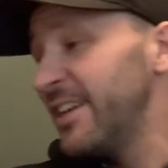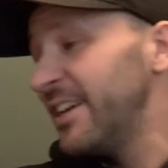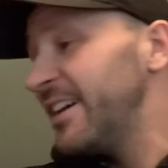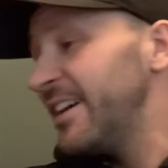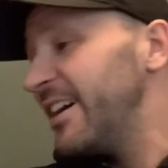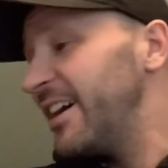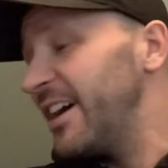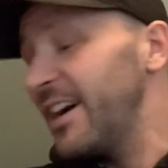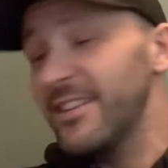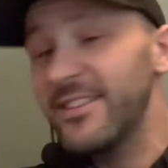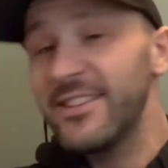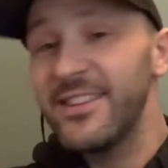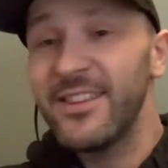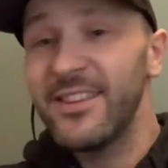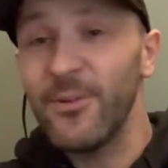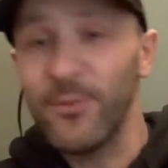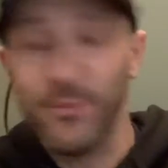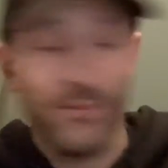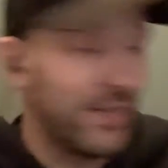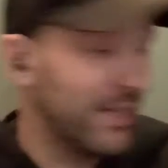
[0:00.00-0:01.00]
I
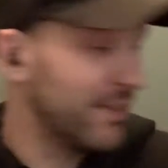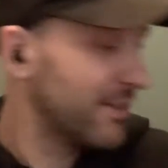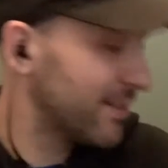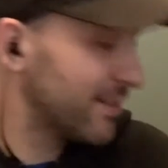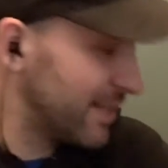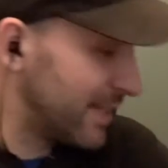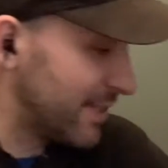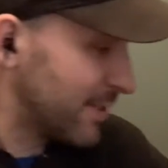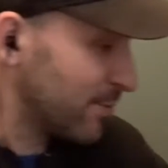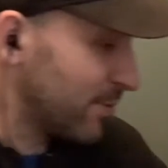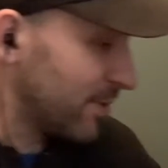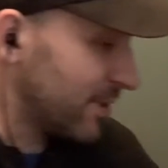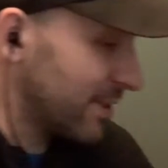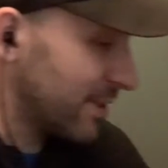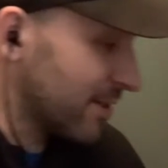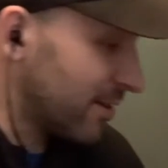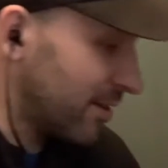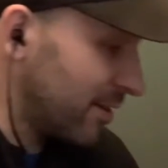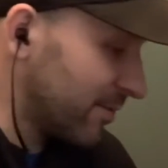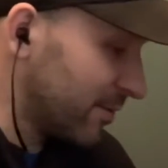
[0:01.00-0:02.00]
don't think that's what they're
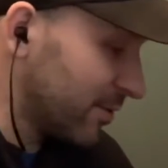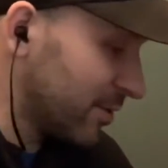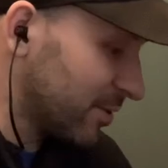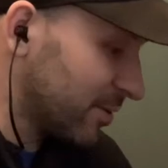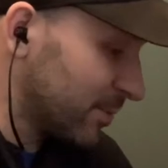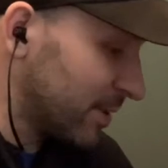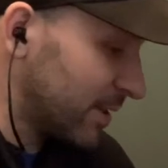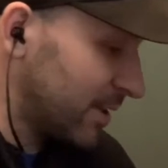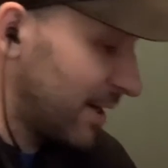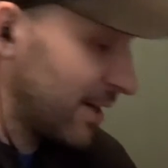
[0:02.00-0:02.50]
calling for, but I